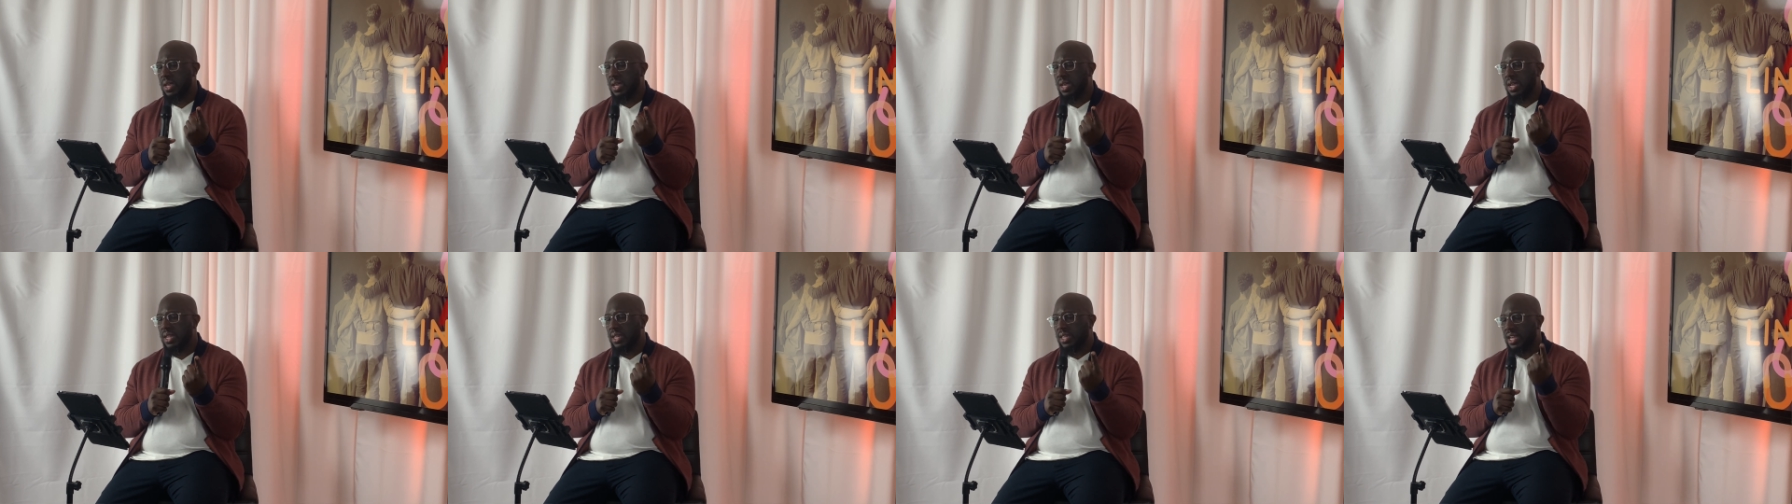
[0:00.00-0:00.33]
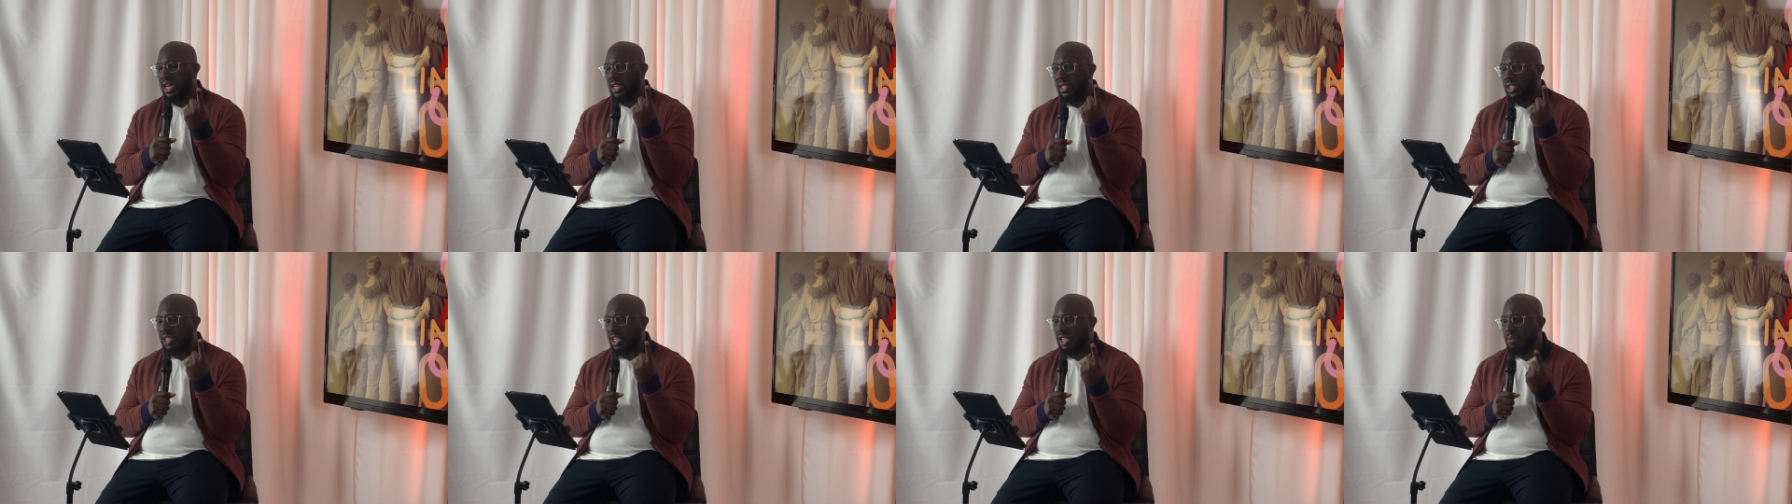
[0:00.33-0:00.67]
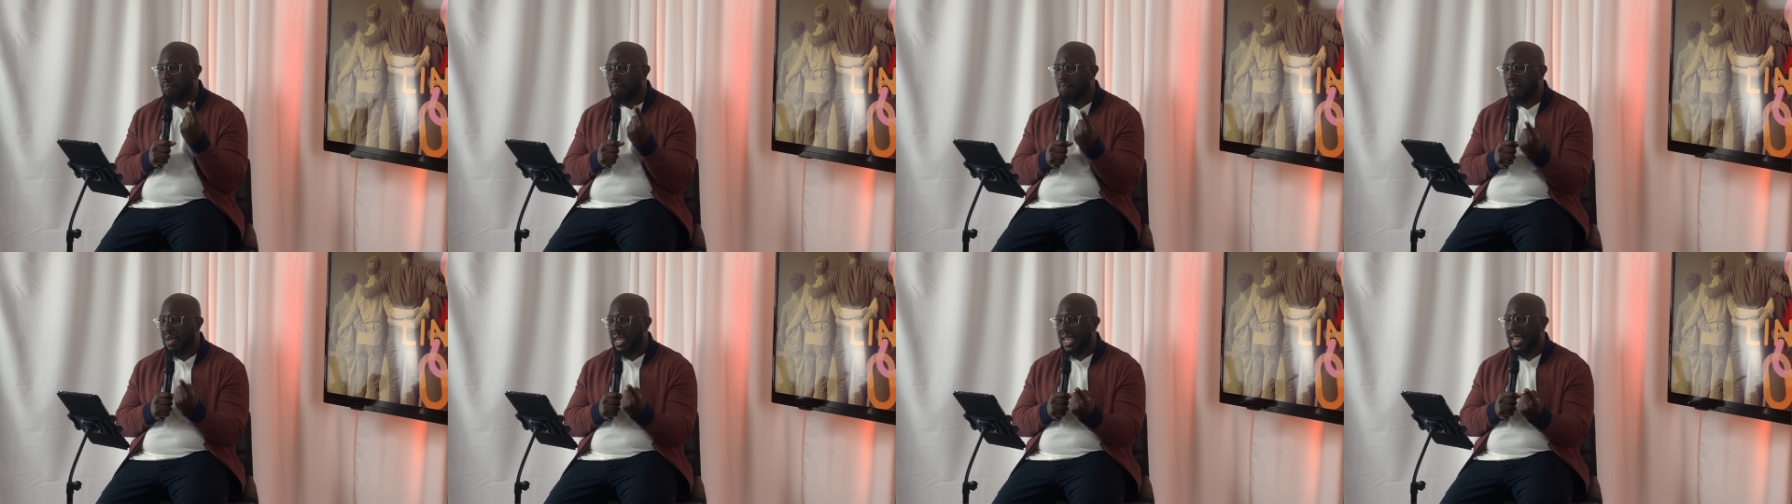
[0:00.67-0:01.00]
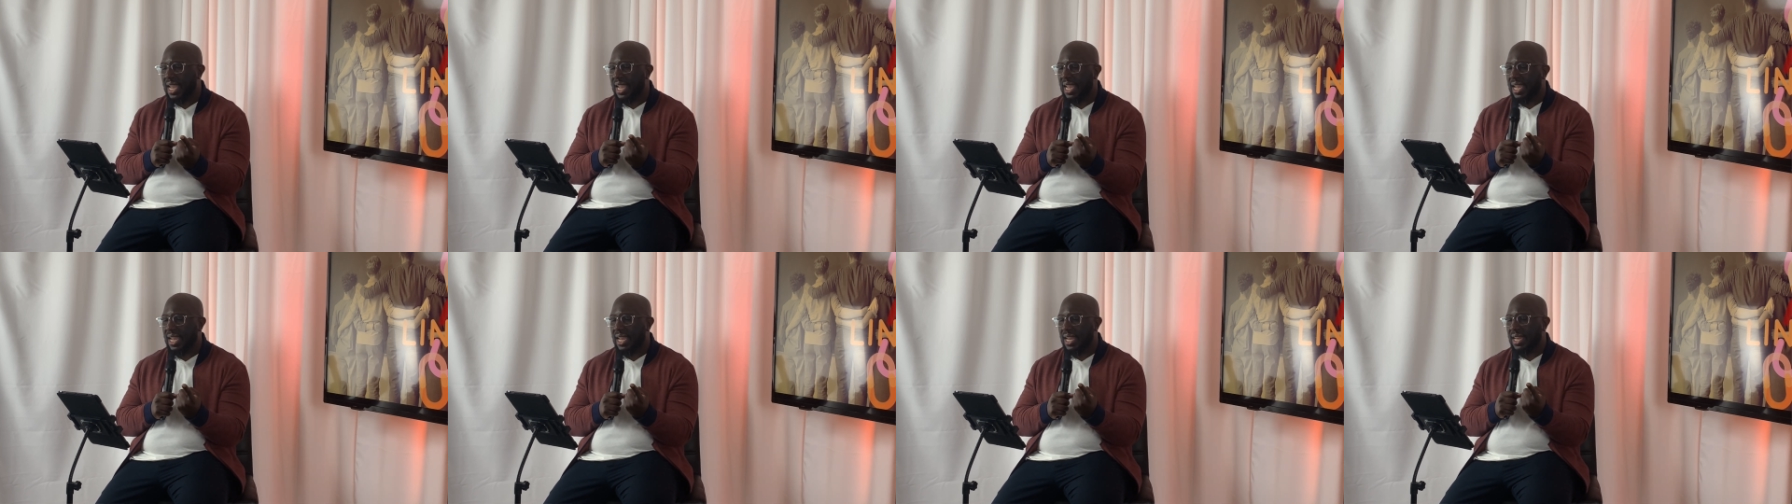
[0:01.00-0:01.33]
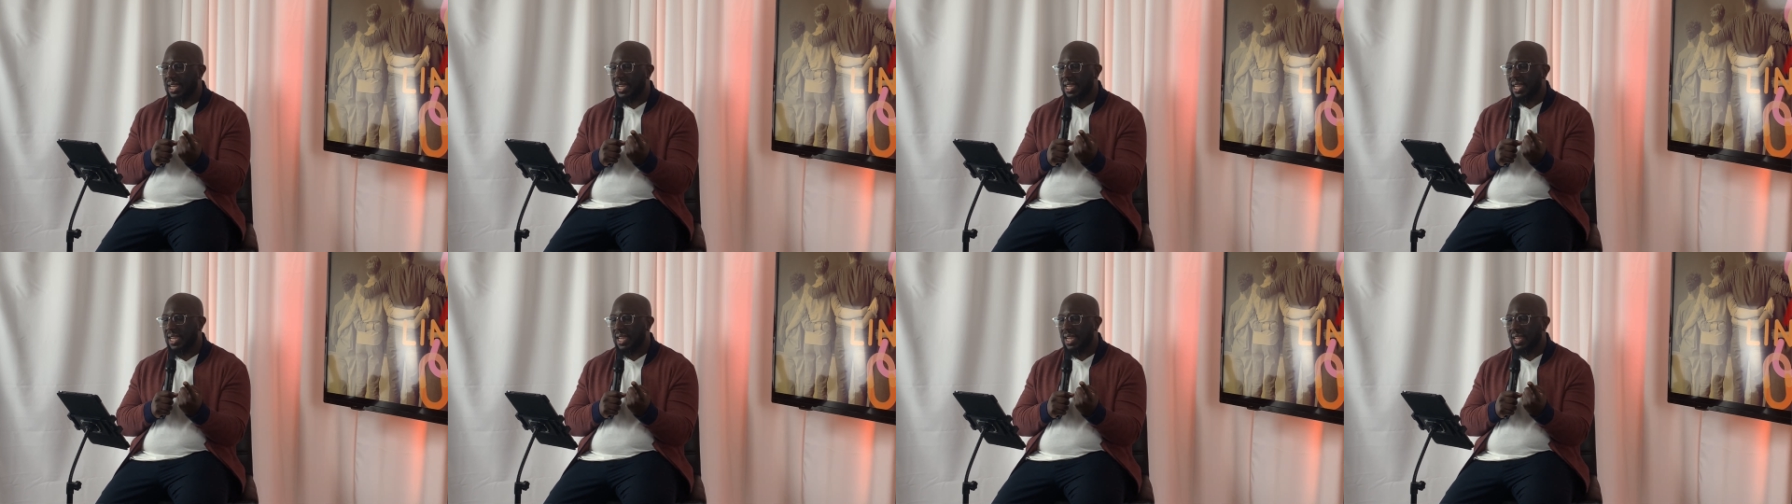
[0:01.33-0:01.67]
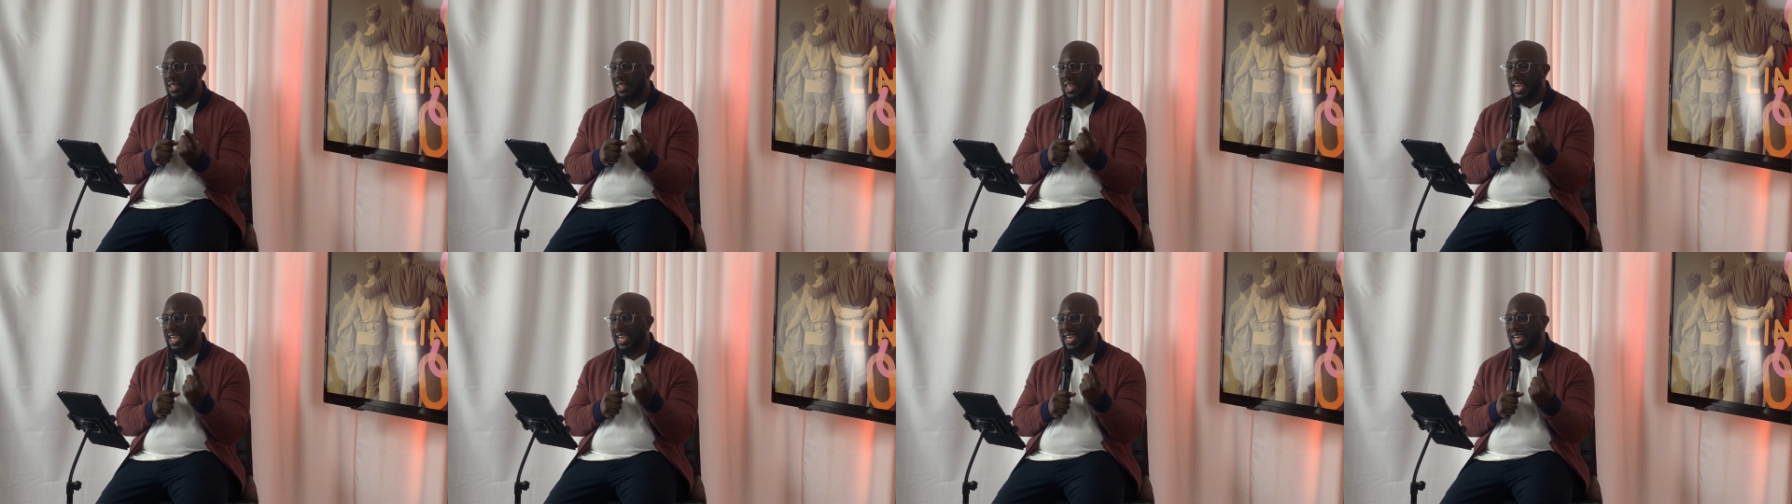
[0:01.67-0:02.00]
doesn't mean
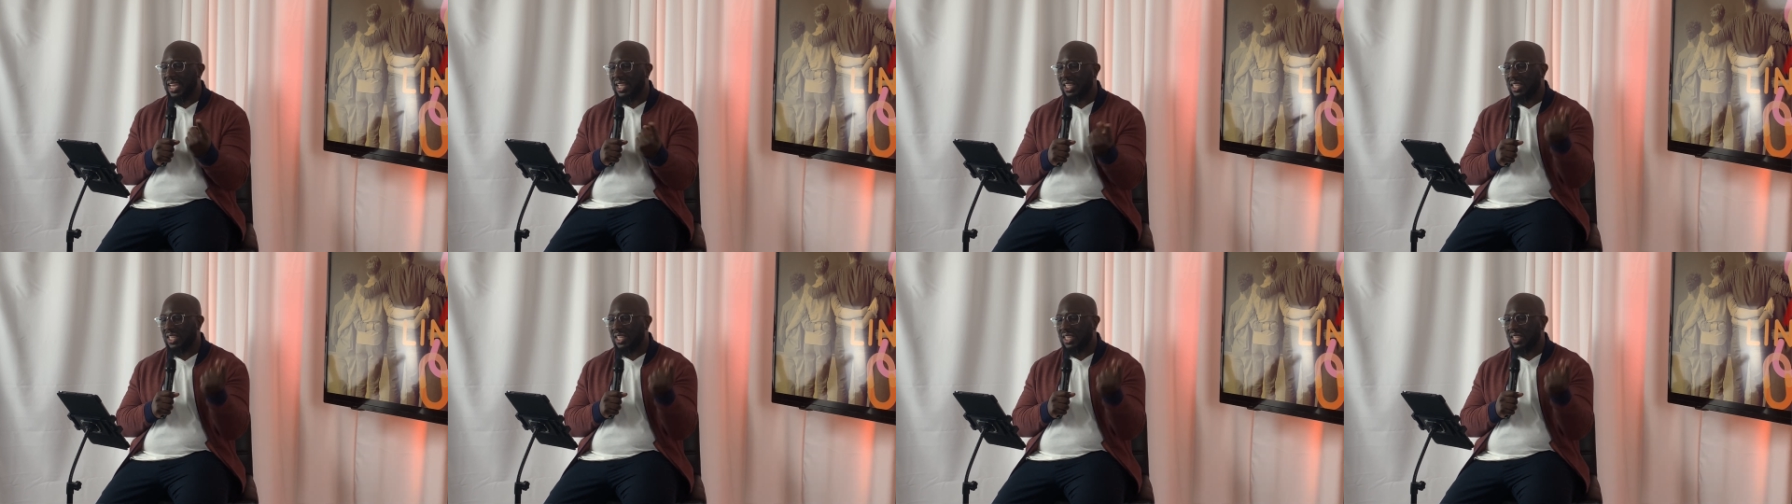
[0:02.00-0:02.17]
they get